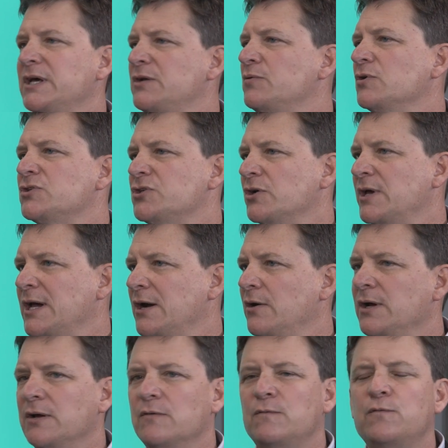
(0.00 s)
networks are
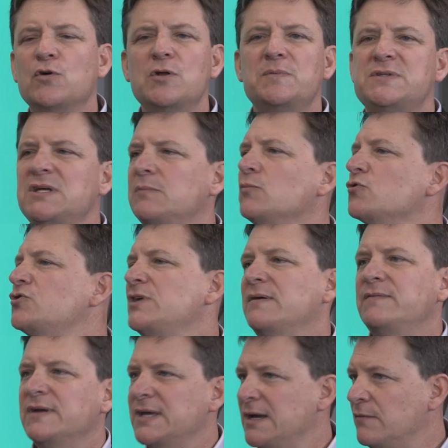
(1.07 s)
carrying 40% more
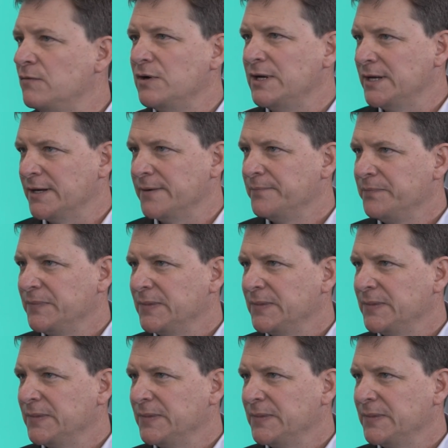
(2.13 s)
traffic every year.